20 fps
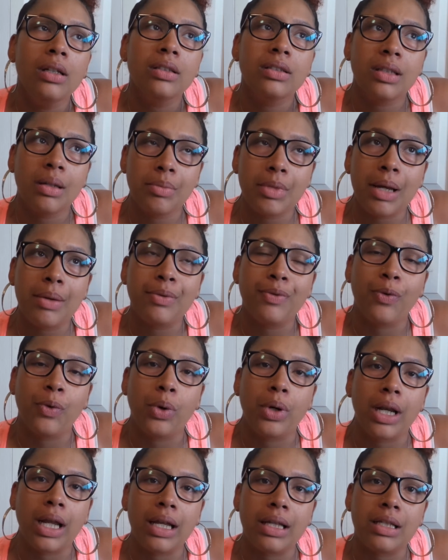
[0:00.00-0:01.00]
Sometimes
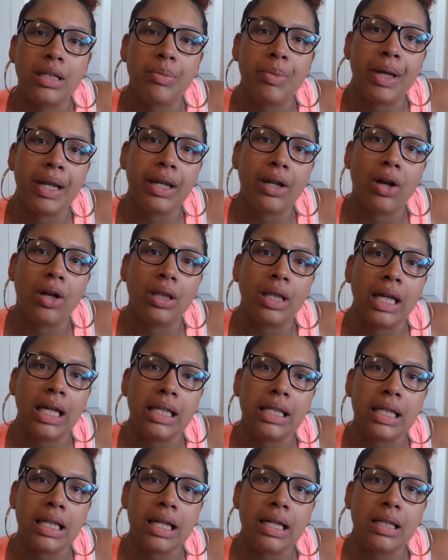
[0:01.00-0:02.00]
4 days, depending on
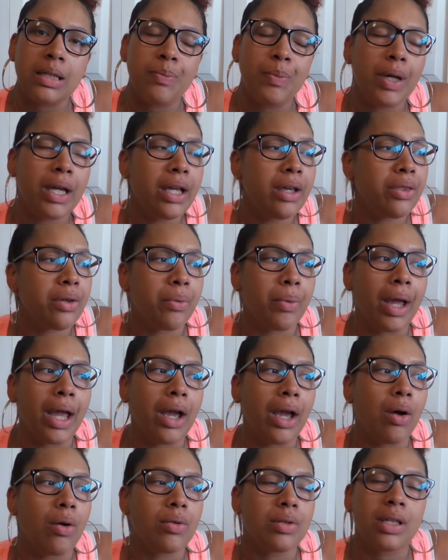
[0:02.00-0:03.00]
laziness. But either way
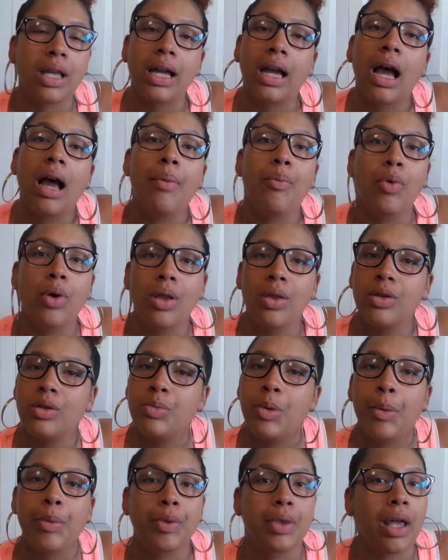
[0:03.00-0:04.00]
it goes, like, I'm one of those
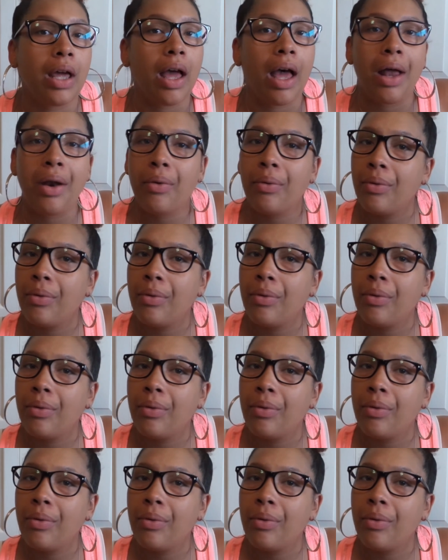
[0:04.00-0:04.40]
people that I